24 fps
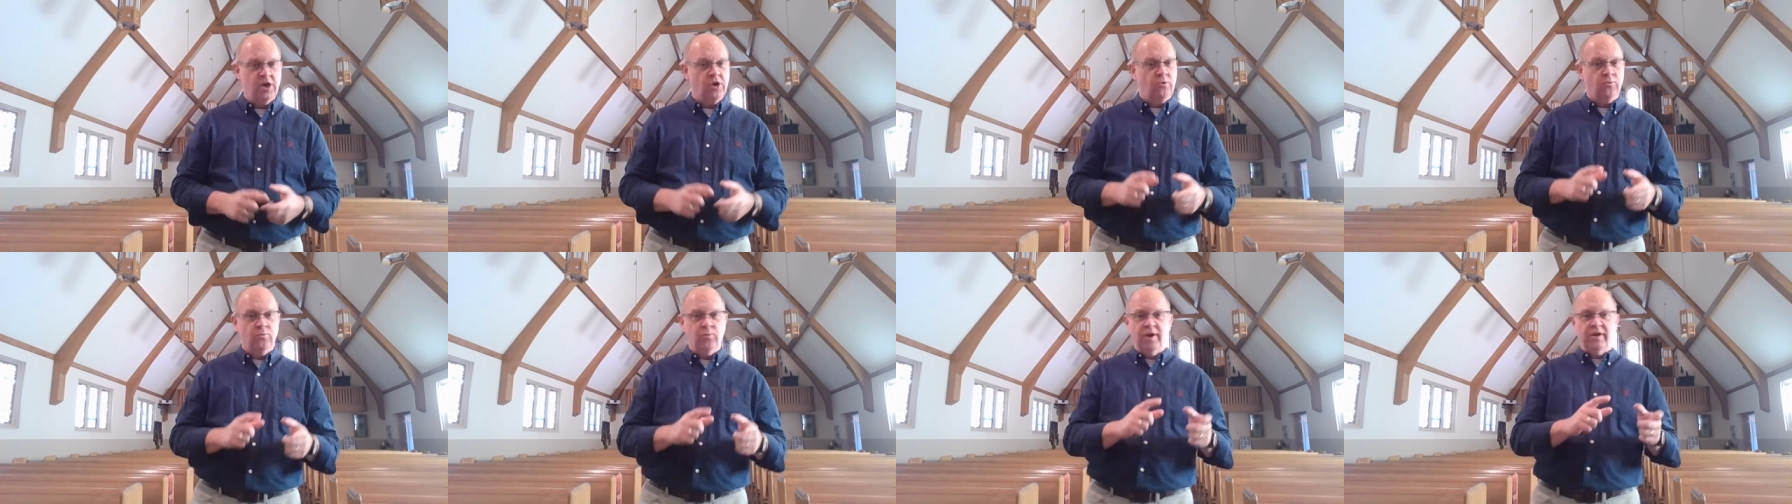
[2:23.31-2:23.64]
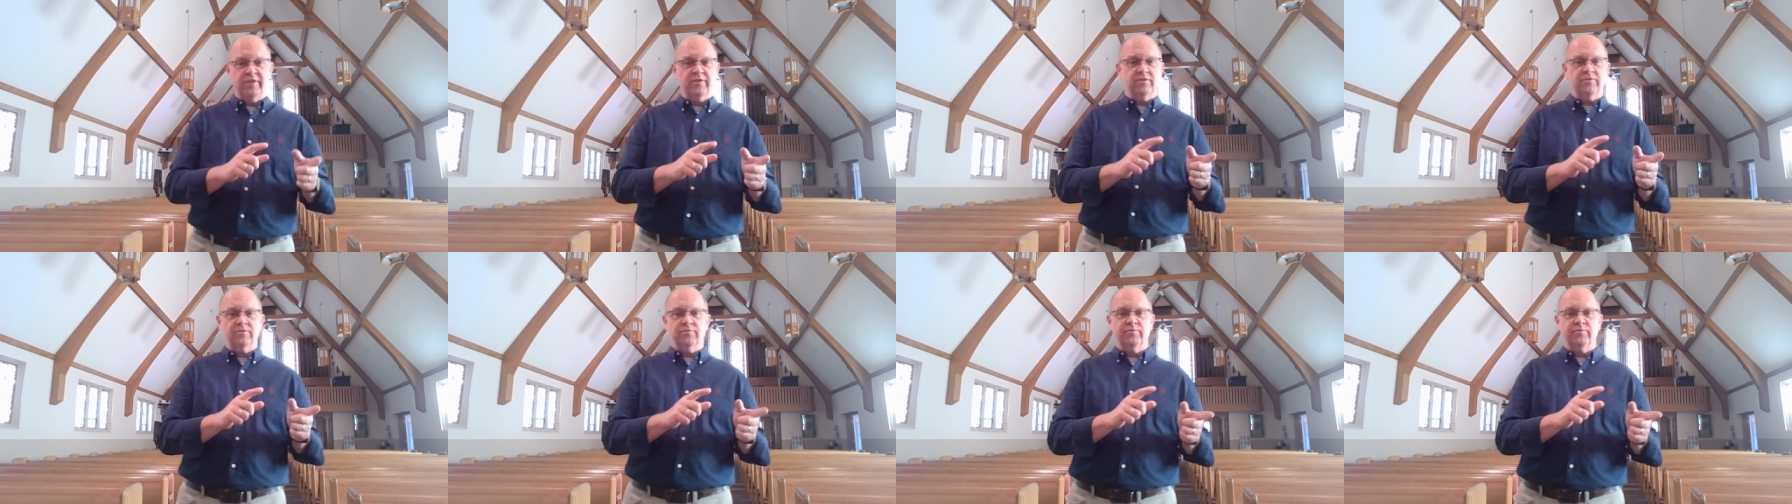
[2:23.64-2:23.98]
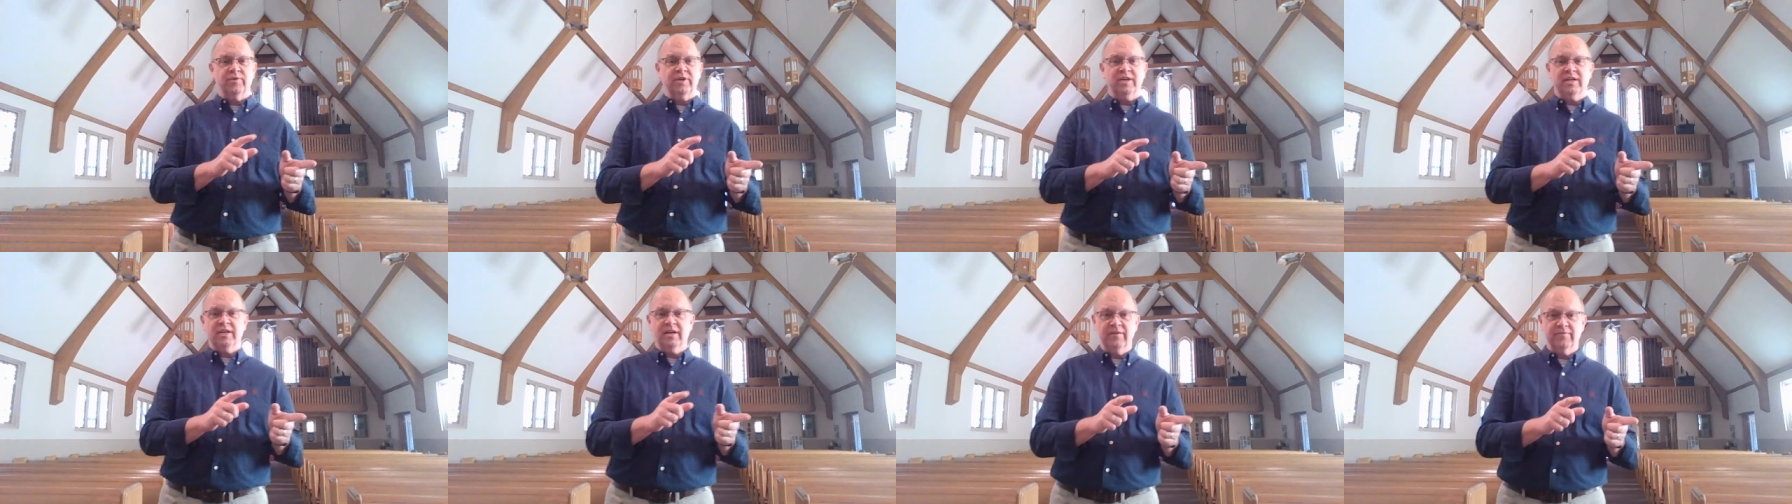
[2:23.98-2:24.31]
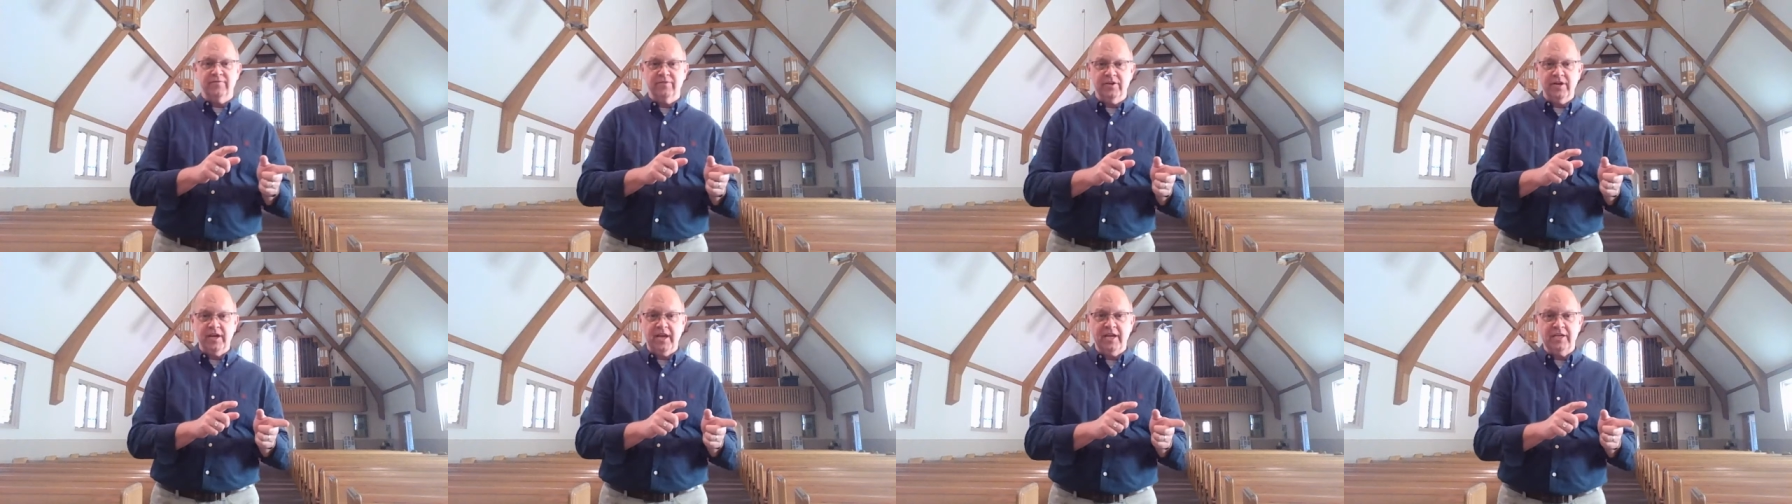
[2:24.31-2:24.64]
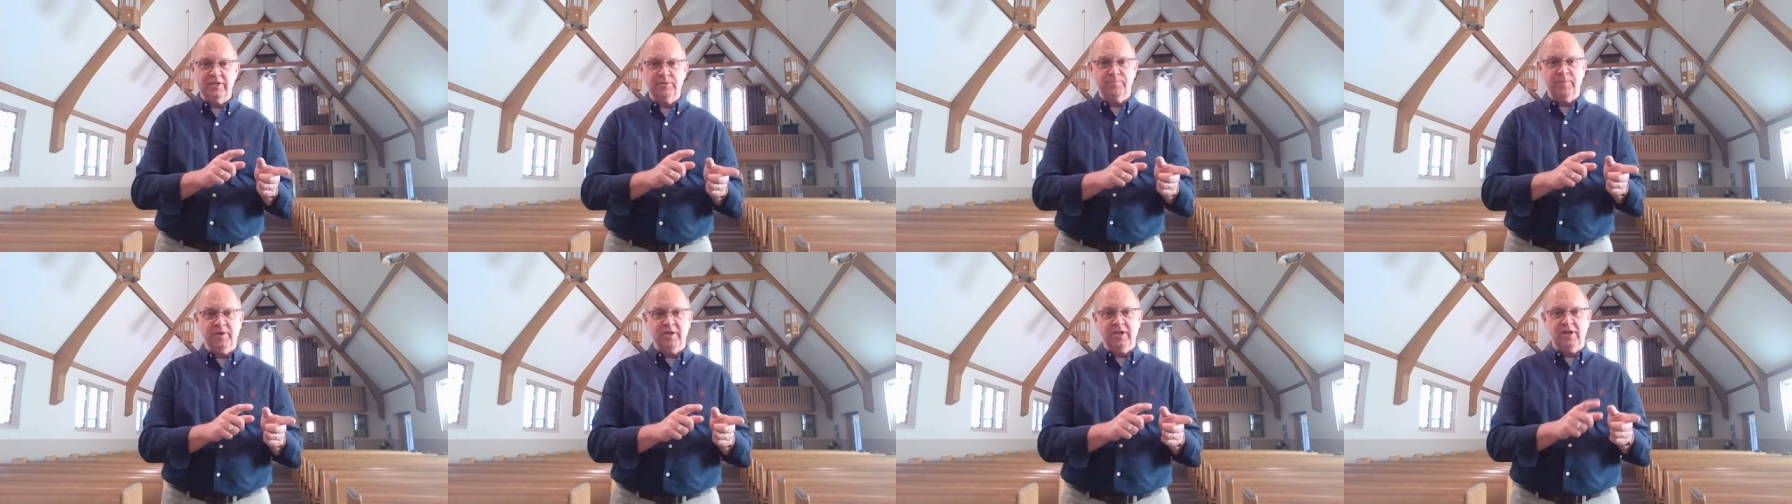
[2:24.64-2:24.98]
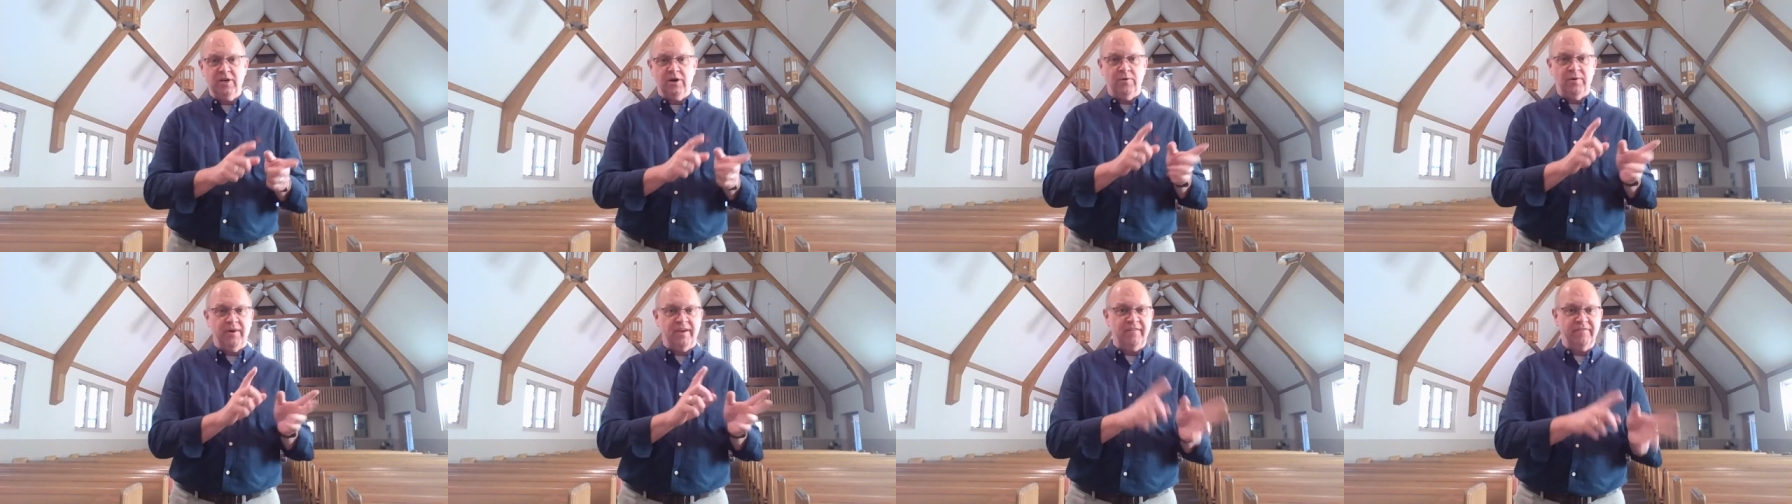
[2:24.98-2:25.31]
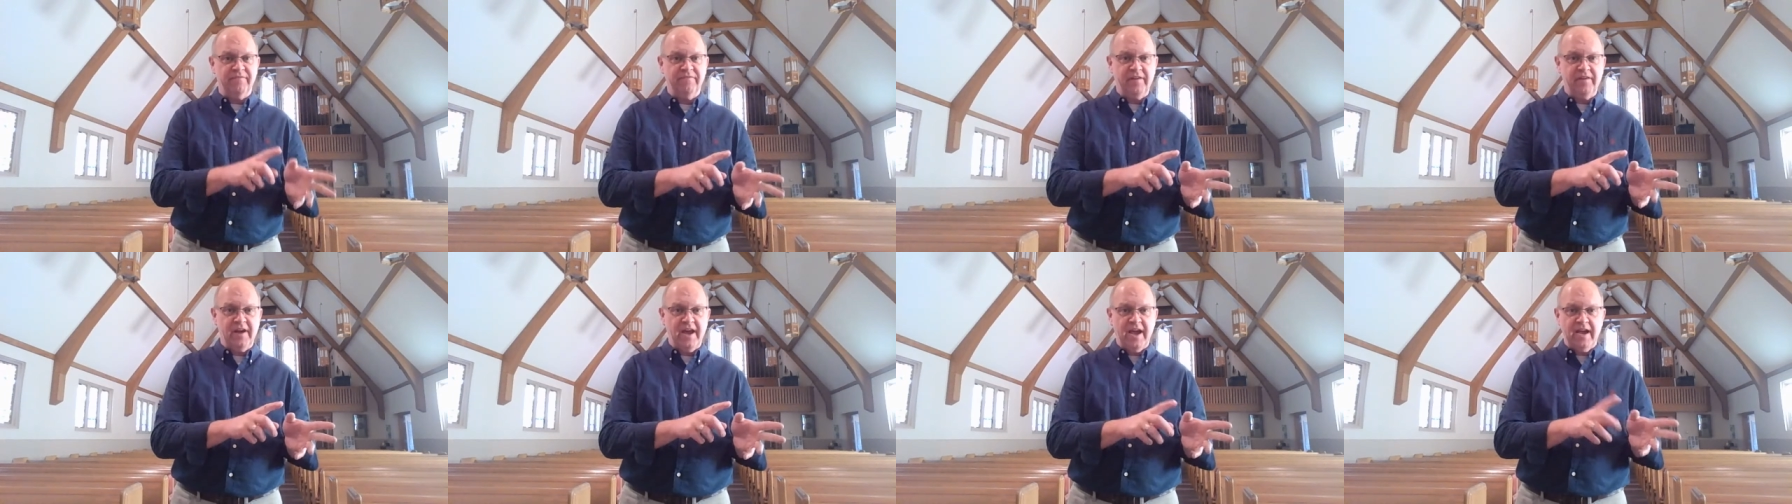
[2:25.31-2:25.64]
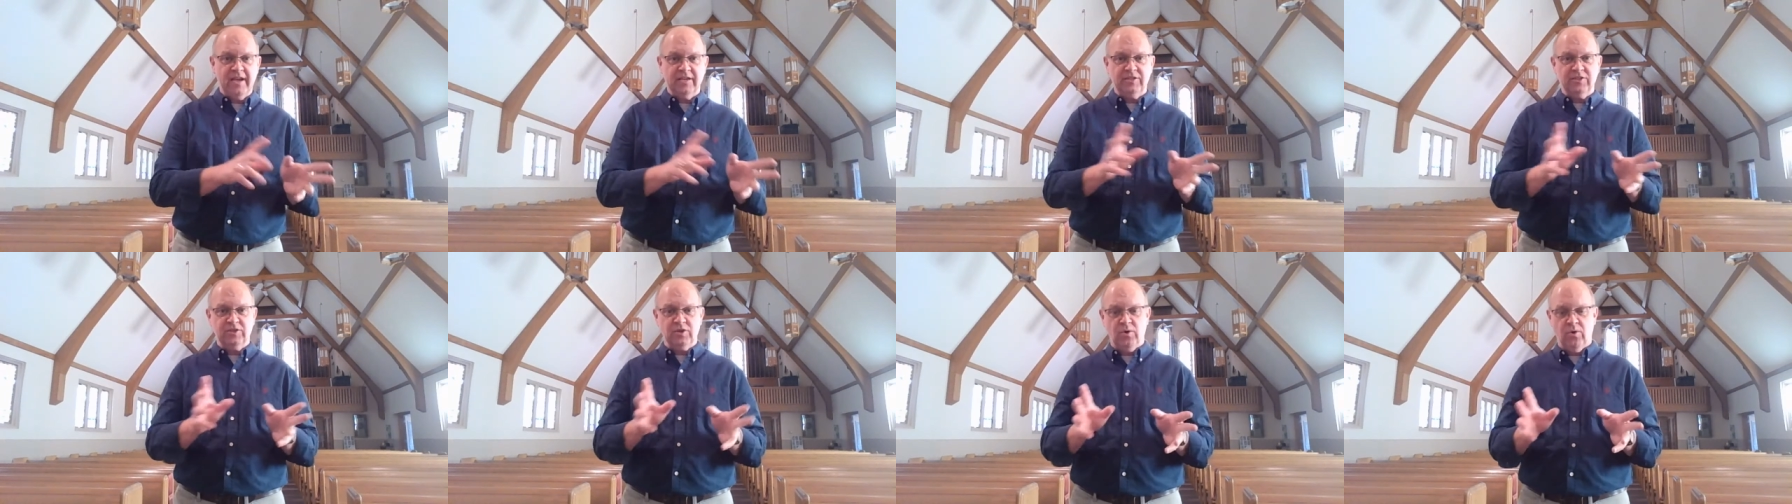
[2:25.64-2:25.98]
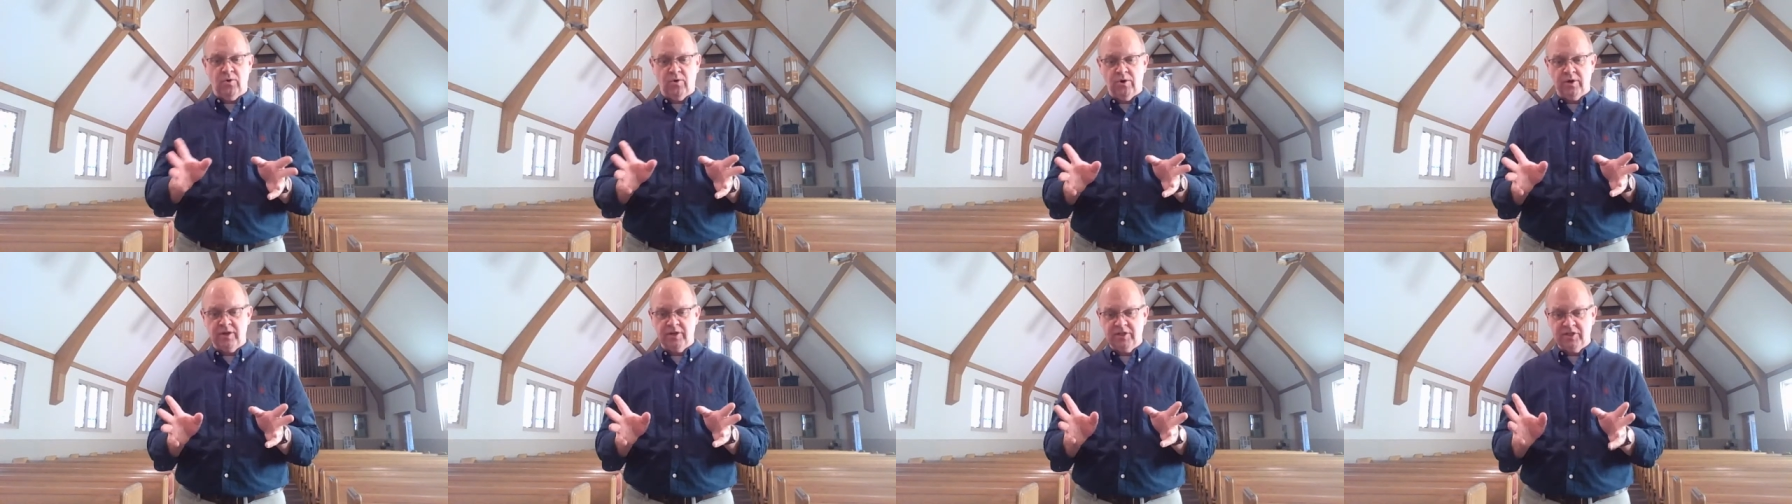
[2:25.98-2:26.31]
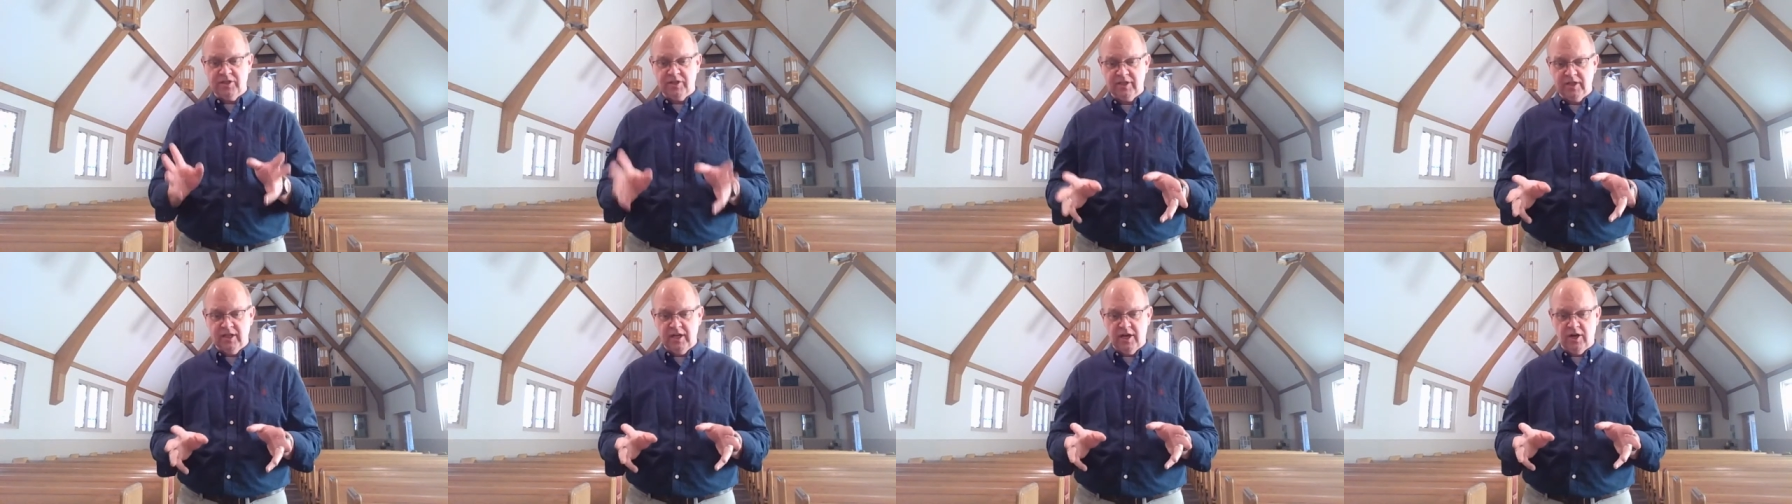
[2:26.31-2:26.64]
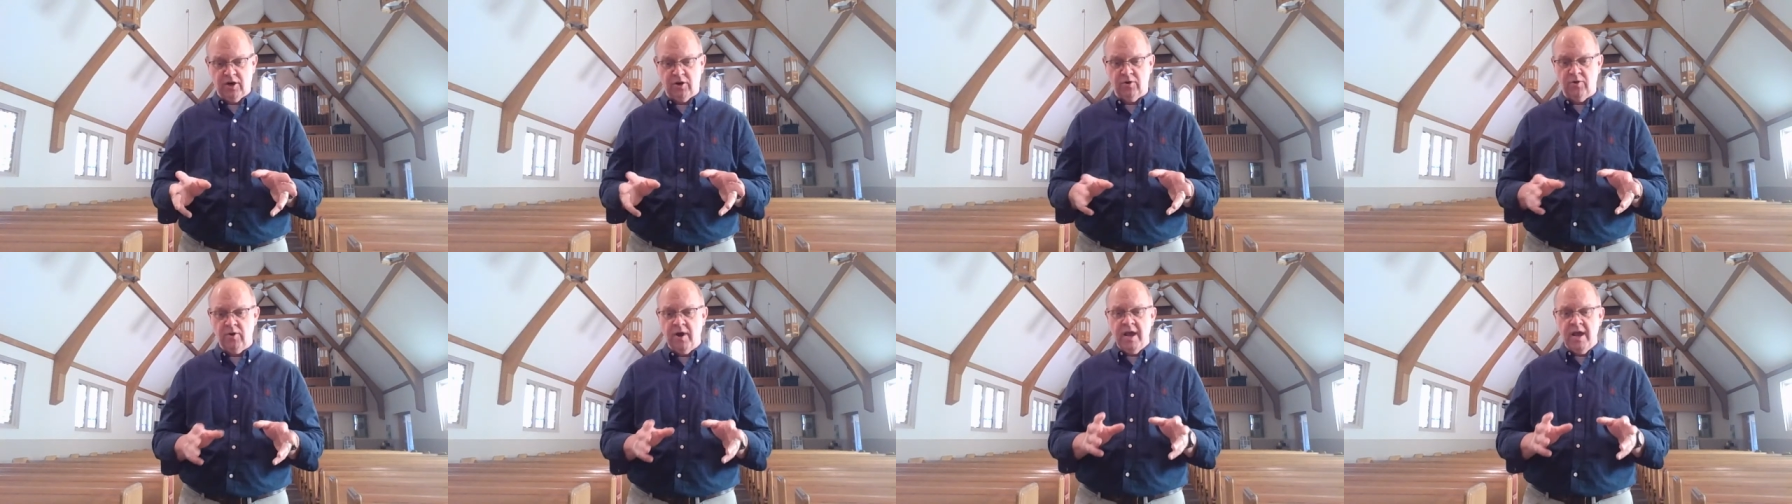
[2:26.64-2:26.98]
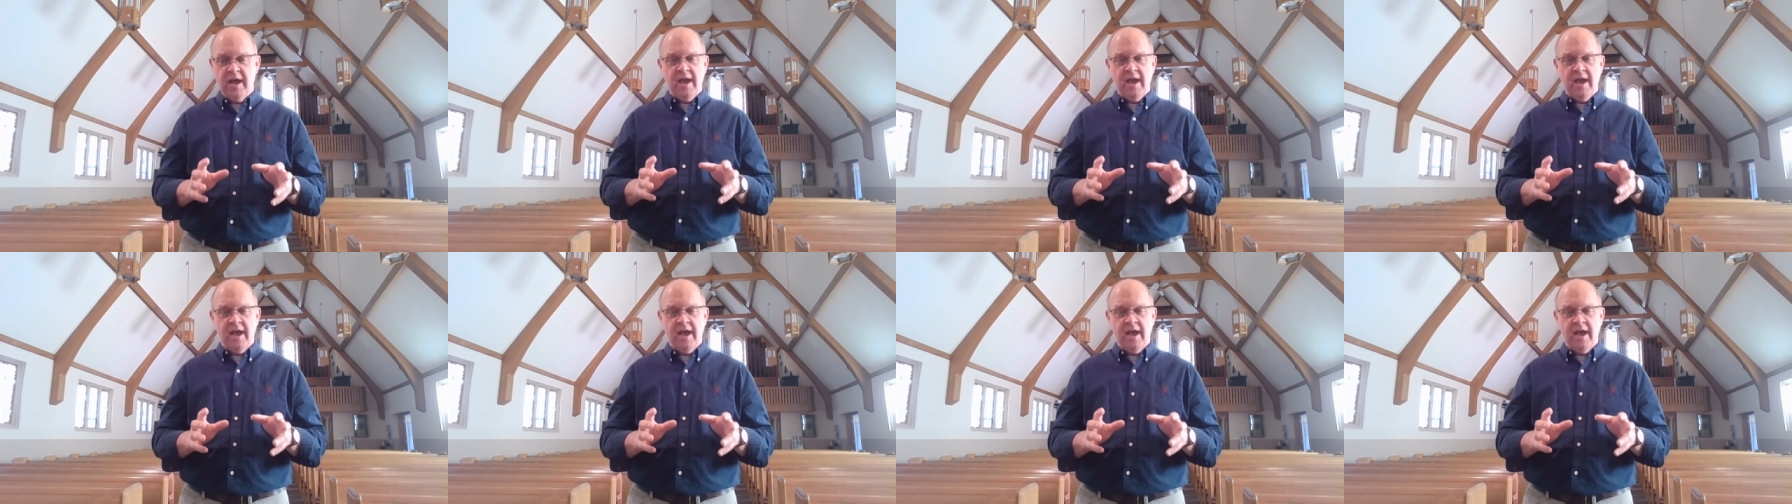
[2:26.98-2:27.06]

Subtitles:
Whether the recovery has been going fast or slow,